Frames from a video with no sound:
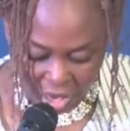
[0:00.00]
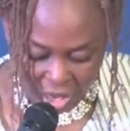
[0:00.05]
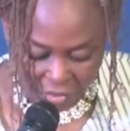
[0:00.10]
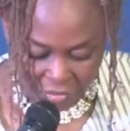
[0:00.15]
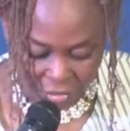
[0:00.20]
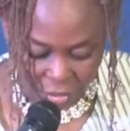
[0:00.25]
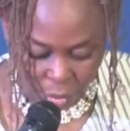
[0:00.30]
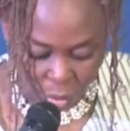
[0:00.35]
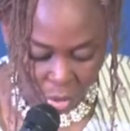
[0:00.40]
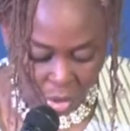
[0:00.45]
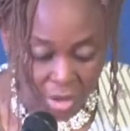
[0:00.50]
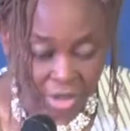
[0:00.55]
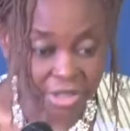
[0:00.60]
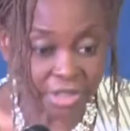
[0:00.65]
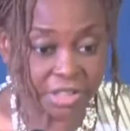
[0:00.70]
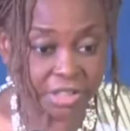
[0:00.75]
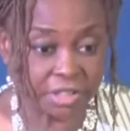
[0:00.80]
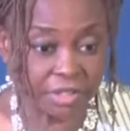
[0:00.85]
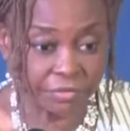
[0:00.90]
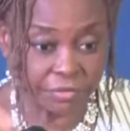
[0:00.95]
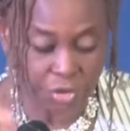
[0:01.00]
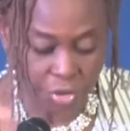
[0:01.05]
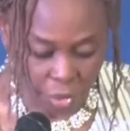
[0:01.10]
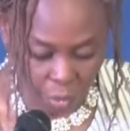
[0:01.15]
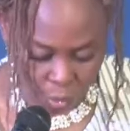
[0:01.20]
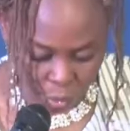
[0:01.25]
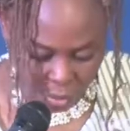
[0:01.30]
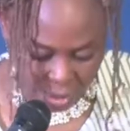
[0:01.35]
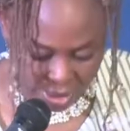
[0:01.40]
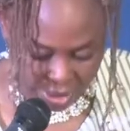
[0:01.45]
the quality of your
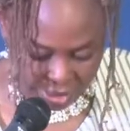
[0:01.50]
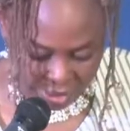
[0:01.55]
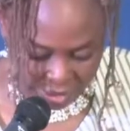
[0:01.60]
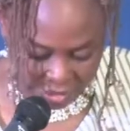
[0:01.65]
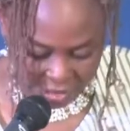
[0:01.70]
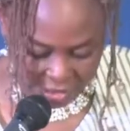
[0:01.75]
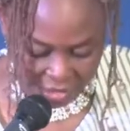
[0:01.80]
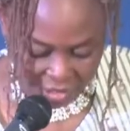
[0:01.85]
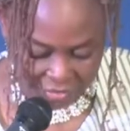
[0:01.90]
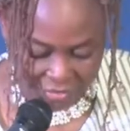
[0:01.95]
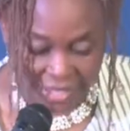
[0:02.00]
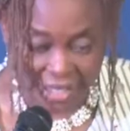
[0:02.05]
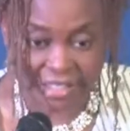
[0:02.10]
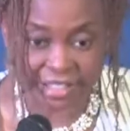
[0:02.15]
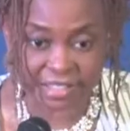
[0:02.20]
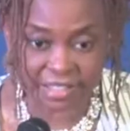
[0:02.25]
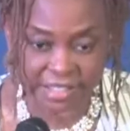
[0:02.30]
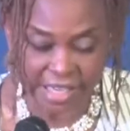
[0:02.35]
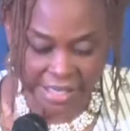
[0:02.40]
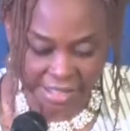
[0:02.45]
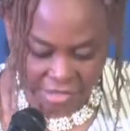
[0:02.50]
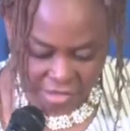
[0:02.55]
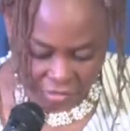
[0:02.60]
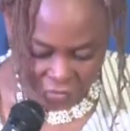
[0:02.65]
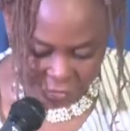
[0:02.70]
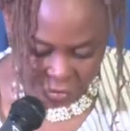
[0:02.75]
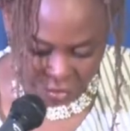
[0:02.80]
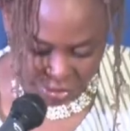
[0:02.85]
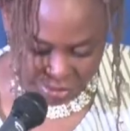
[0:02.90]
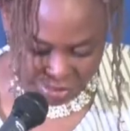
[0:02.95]
work, the extent of
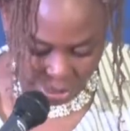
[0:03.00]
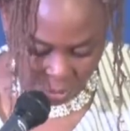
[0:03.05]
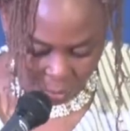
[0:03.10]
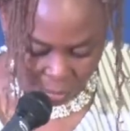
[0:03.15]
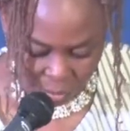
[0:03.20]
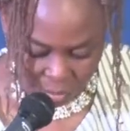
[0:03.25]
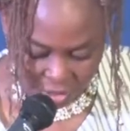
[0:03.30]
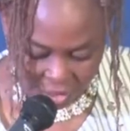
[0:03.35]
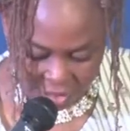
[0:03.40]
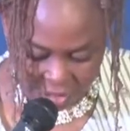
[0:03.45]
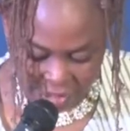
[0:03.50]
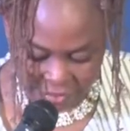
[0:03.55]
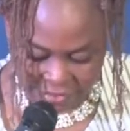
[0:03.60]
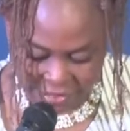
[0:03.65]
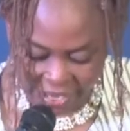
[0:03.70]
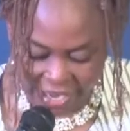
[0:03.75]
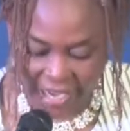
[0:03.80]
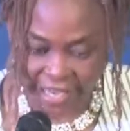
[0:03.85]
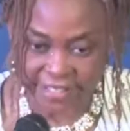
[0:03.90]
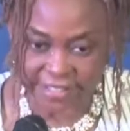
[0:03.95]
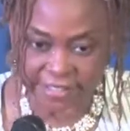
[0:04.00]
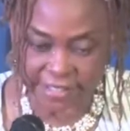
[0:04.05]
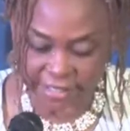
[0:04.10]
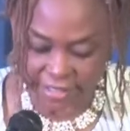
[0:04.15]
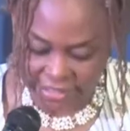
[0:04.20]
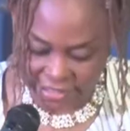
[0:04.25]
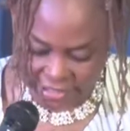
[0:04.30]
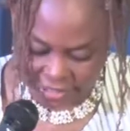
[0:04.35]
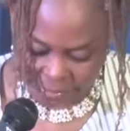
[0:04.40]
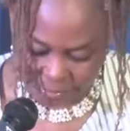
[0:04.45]
your network, the
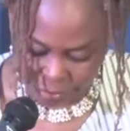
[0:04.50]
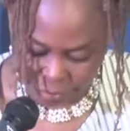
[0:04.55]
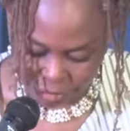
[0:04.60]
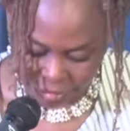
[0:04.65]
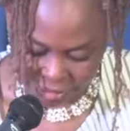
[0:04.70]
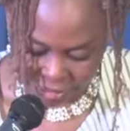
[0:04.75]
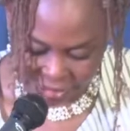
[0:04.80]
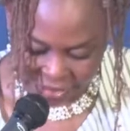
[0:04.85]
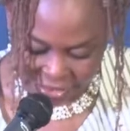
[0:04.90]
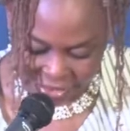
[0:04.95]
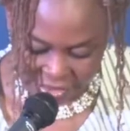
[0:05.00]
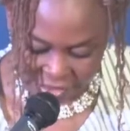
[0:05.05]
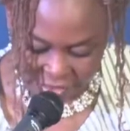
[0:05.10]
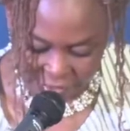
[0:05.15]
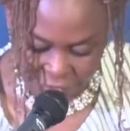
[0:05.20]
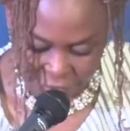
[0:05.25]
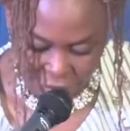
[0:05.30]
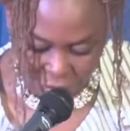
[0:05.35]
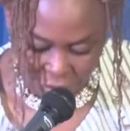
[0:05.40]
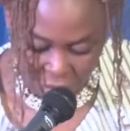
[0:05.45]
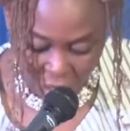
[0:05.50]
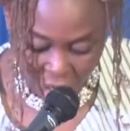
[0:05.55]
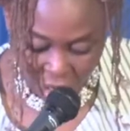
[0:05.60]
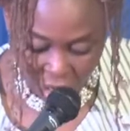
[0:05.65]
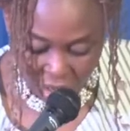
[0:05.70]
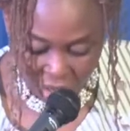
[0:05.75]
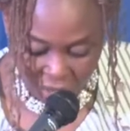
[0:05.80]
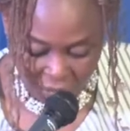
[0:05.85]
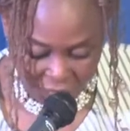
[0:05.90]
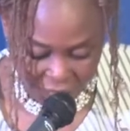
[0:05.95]
excellence and brilliance of your
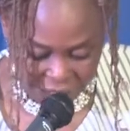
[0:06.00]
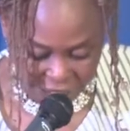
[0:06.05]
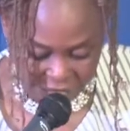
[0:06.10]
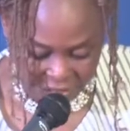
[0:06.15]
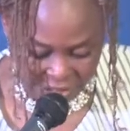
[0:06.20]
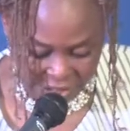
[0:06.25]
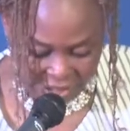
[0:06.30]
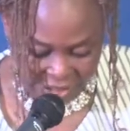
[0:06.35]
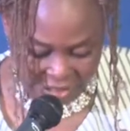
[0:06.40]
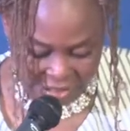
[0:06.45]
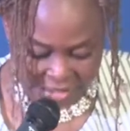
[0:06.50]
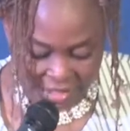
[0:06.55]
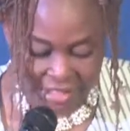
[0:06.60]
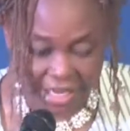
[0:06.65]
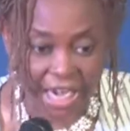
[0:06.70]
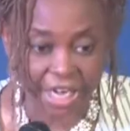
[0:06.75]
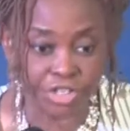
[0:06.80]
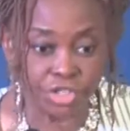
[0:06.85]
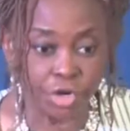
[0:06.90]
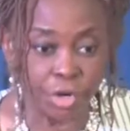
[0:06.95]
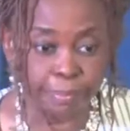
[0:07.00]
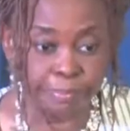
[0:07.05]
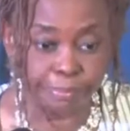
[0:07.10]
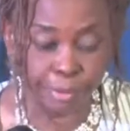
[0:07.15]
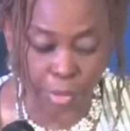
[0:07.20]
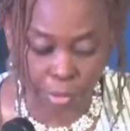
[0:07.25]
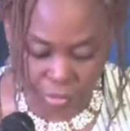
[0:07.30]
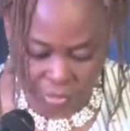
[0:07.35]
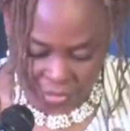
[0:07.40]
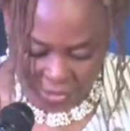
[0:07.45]
convenings, and your
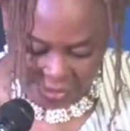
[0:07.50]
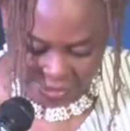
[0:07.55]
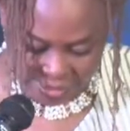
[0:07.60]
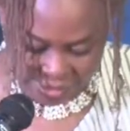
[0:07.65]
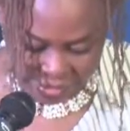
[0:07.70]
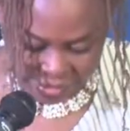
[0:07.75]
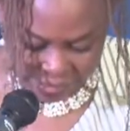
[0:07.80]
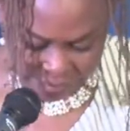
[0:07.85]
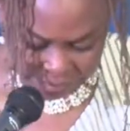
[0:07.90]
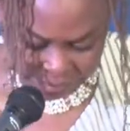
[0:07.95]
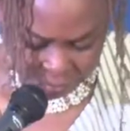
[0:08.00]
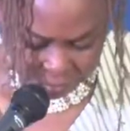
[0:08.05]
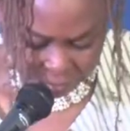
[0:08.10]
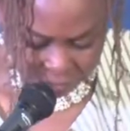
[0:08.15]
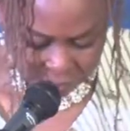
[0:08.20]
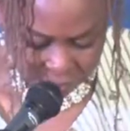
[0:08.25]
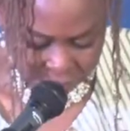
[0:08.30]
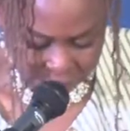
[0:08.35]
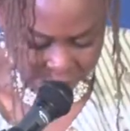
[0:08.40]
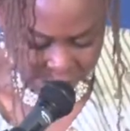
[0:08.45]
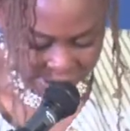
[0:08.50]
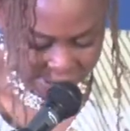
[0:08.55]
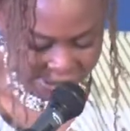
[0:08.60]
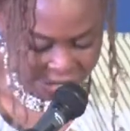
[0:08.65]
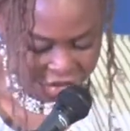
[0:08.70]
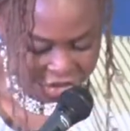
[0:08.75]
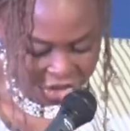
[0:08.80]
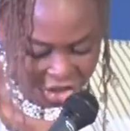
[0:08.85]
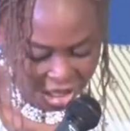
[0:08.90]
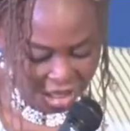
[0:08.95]
boldness in
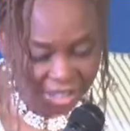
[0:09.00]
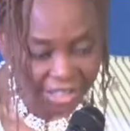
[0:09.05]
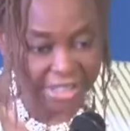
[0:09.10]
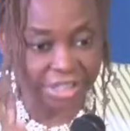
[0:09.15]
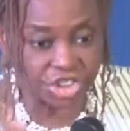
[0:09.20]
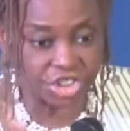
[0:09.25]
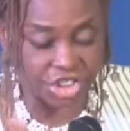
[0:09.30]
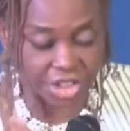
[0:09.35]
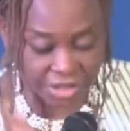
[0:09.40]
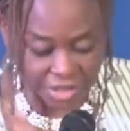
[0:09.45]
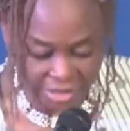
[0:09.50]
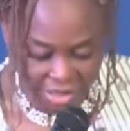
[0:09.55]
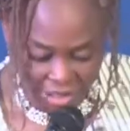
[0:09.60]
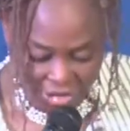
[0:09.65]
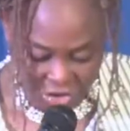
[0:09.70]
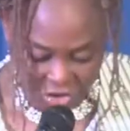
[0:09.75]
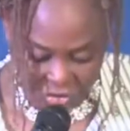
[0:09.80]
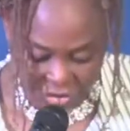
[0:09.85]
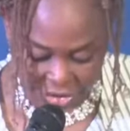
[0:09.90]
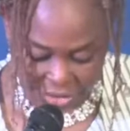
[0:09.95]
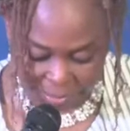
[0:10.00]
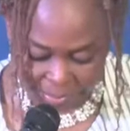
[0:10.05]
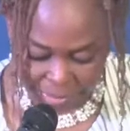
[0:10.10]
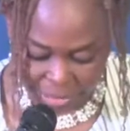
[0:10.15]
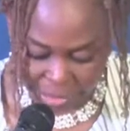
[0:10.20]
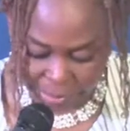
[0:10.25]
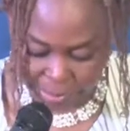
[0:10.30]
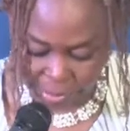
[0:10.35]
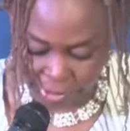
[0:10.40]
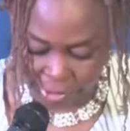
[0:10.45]
challenging the Nigerian
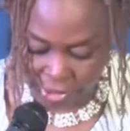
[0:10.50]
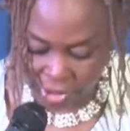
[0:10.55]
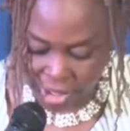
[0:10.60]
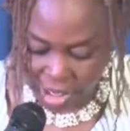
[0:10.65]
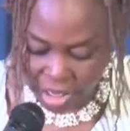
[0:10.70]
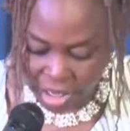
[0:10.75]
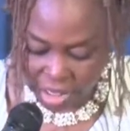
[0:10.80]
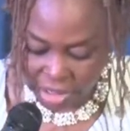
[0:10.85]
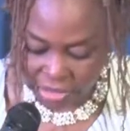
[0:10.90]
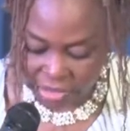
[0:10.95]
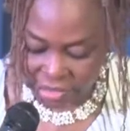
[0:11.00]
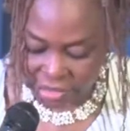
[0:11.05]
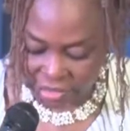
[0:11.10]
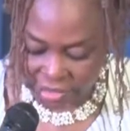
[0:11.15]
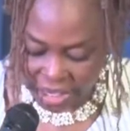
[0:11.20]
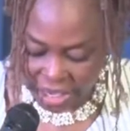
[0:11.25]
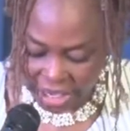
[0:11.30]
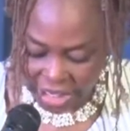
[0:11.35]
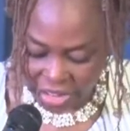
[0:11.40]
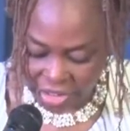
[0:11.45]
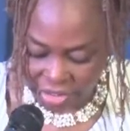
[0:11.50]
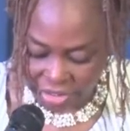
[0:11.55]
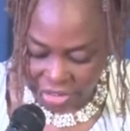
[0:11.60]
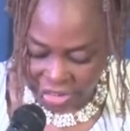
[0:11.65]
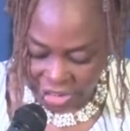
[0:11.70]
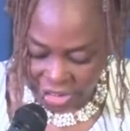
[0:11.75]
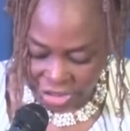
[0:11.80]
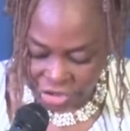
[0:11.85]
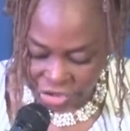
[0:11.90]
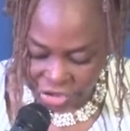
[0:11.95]
people to dialogue
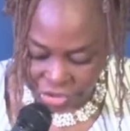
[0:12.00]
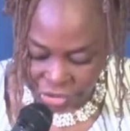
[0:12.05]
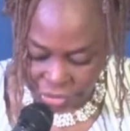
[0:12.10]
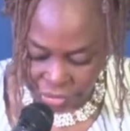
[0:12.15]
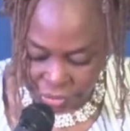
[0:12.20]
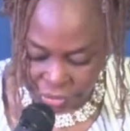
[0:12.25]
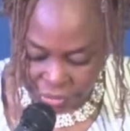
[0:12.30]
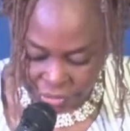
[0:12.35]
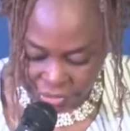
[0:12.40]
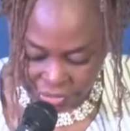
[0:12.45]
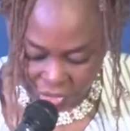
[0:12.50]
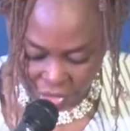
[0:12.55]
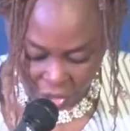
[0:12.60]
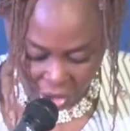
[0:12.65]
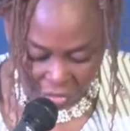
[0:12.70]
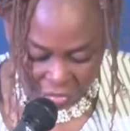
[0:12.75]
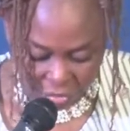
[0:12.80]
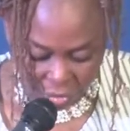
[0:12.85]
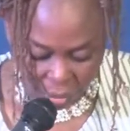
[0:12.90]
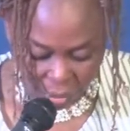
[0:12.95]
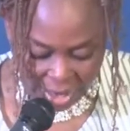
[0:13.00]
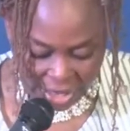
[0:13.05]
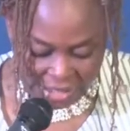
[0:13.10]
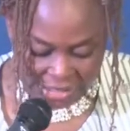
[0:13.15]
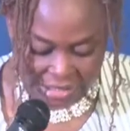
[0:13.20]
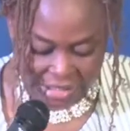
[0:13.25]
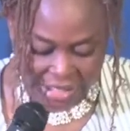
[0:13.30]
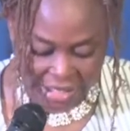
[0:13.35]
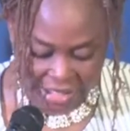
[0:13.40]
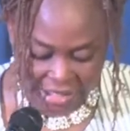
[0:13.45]
issues
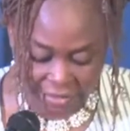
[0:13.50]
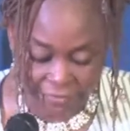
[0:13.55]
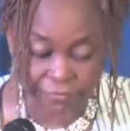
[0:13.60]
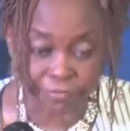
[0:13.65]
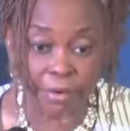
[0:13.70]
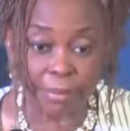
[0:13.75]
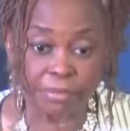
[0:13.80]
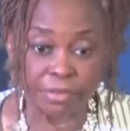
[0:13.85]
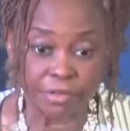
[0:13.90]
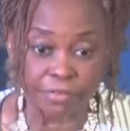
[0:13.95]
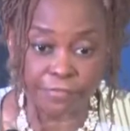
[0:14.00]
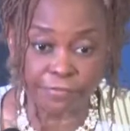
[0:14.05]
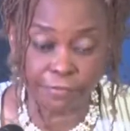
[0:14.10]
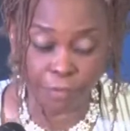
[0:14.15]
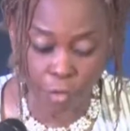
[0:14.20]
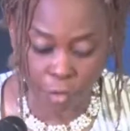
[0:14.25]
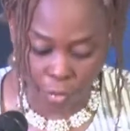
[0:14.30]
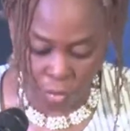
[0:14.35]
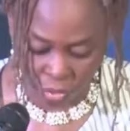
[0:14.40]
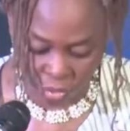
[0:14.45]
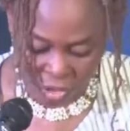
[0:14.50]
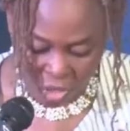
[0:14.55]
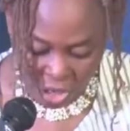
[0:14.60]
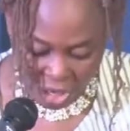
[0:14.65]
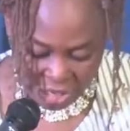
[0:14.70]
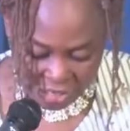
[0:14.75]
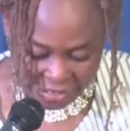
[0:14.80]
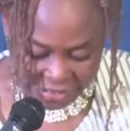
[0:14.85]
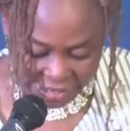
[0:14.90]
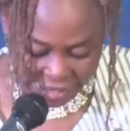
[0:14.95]
otherwise hidden from the fore,
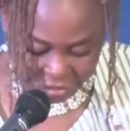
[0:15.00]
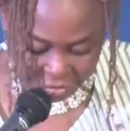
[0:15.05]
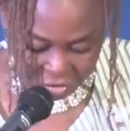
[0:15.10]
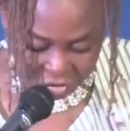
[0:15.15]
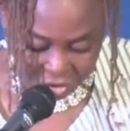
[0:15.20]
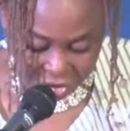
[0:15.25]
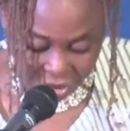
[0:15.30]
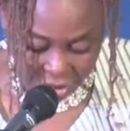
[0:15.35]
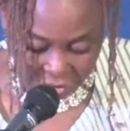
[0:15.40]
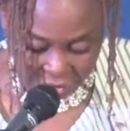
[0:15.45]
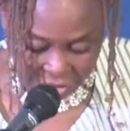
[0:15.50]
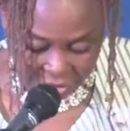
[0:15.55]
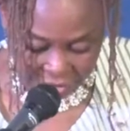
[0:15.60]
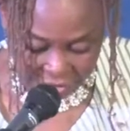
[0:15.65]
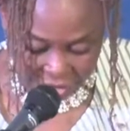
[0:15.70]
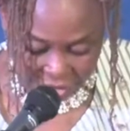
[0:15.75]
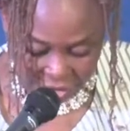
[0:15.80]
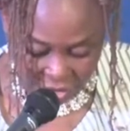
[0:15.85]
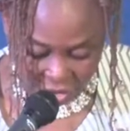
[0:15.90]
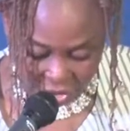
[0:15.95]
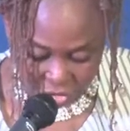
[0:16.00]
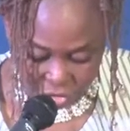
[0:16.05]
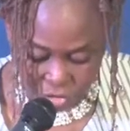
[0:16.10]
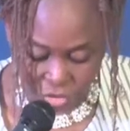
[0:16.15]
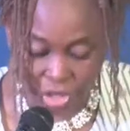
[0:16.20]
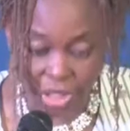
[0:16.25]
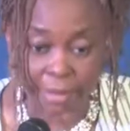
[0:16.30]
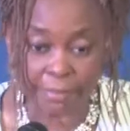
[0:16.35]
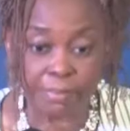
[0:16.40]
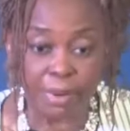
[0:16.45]
yet tearing the country
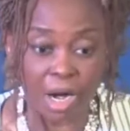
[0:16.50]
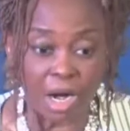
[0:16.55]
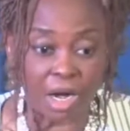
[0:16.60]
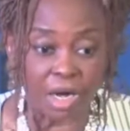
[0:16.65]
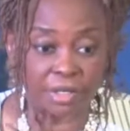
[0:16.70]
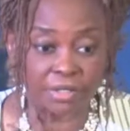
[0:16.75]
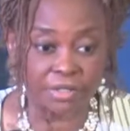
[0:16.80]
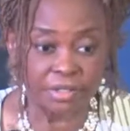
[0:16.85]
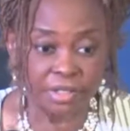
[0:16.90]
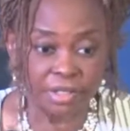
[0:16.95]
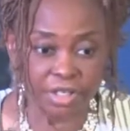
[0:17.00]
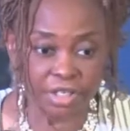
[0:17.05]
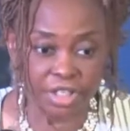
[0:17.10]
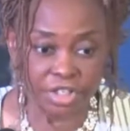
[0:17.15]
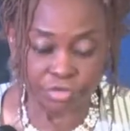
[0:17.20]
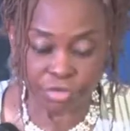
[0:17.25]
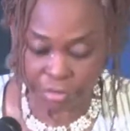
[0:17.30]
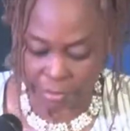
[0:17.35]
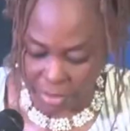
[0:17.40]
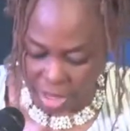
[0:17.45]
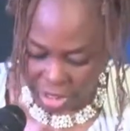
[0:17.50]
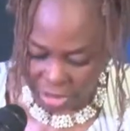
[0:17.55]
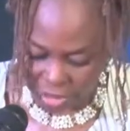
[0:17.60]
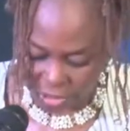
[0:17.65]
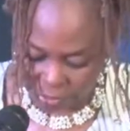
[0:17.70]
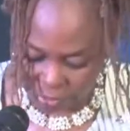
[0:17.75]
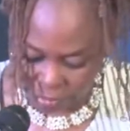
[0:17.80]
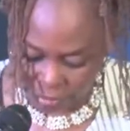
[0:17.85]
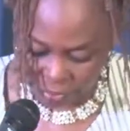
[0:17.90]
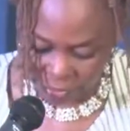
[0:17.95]
apart, is
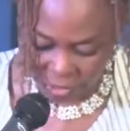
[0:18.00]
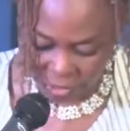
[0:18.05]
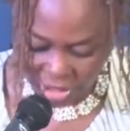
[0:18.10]
remarkable.